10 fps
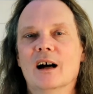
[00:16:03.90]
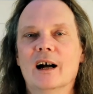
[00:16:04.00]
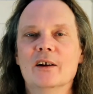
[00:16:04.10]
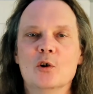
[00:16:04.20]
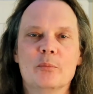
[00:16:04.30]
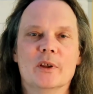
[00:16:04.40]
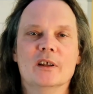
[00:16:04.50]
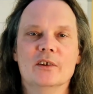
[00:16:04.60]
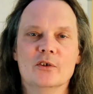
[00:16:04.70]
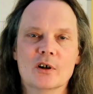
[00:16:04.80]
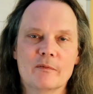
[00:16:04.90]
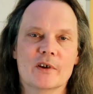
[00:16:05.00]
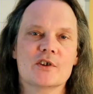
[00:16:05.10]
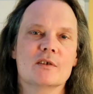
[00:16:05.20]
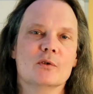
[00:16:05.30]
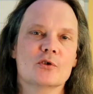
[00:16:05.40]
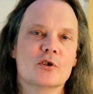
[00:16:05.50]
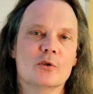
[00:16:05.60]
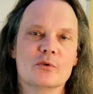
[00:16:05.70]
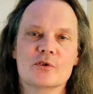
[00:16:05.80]
I hope that your festival
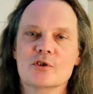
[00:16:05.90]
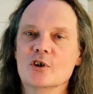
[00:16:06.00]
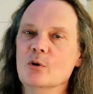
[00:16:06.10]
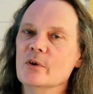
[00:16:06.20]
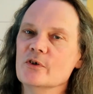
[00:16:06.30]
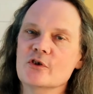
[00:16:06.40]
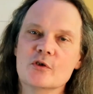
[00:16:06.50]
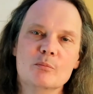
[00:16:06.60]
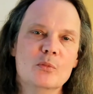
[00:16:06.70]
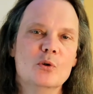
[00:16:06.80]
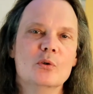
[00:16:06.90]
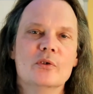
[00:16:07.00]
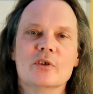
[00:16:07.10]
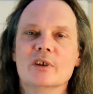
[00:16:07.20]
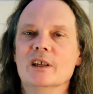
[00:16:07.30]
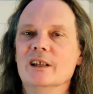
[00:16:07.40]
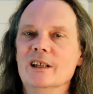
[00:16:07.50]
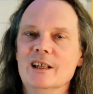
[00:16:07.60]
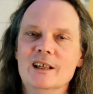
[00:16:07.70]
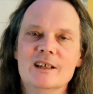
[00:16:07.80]
shows go as smooth and
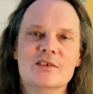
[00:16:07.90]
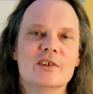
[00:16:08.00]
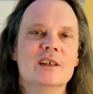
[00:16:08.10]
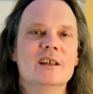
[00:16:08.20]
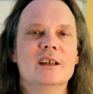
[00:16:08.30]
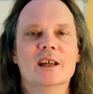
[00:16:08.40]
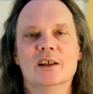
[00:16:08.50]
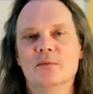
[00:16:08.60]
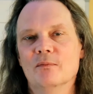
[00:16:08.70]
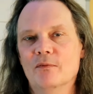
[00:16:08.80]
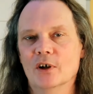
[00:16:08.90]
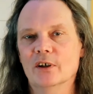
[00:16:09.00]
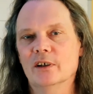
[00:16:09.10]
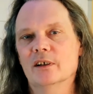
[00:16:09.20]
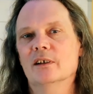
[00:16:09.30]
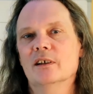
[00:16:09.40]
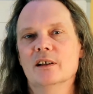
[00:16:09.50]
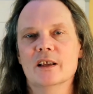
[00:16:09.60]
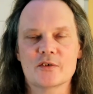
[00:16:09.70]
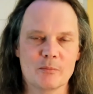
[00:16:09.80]
easy and fun
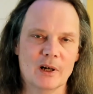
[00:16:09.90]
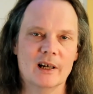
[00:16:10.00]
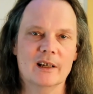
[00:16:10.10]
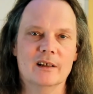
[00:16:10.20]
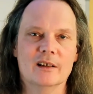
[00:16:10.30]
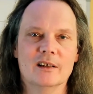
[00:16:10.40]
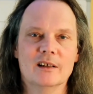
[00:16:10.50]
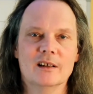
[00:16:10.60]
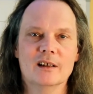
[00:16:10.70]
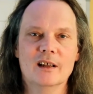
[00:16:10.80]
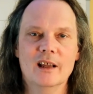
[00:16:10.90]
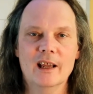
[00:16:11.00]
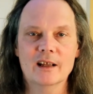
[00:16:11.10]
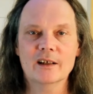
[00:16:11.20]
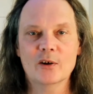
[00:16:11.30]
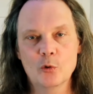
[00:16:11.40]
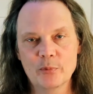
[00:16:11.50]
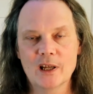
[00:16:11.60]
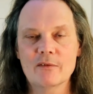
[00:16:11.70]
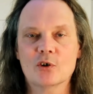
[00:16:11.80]
as mine. And I hope
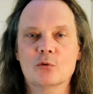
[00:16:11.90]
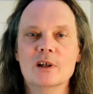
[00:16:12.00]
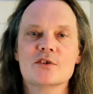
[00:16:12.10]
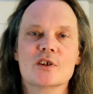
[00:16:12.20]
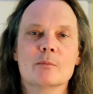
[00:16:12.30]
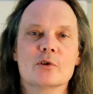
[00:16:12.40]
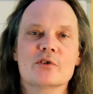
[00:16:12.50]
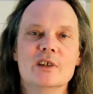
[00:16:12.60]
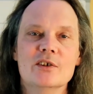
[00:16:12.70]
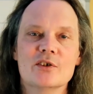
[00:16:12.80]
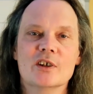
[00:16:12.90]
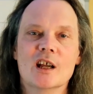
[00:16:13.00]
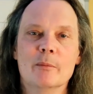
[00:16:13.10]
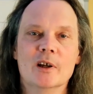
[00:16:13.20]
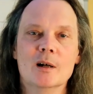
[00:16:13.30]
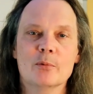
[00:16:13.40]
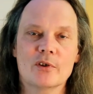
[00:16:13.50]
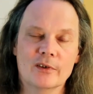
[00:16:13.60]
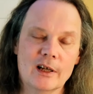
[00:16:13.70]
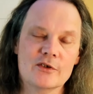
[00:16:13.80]
you have a great summer season coming up
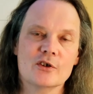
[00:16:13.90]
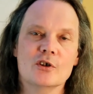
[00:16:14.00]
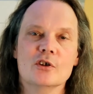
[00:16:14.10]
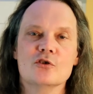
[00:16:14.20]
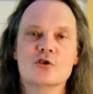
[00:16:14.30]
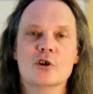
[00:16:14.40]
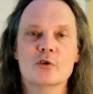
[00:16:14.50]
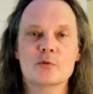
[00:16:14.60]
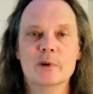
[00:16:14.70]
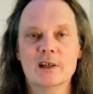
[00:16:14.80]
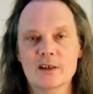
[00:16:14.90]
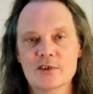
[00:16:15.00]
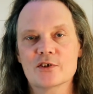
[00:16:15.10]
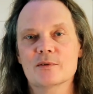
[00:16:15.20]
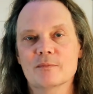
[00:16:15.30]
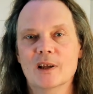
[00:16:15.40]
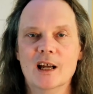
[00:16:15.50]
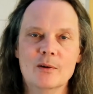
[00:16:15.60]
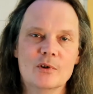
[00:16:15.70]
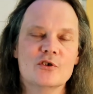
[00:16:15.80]
with lots of good shows because
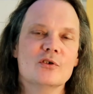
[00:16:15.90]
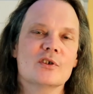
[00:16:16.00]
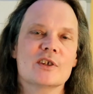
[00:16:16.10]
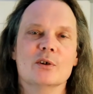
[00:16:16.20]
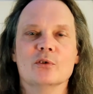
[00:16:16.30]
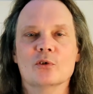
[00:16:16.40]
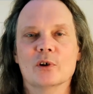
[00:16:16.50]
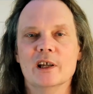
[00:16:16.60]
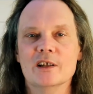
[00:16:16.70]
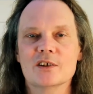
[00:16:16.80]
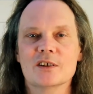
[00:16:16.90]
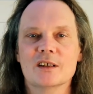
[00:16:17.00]
I want you to sound great.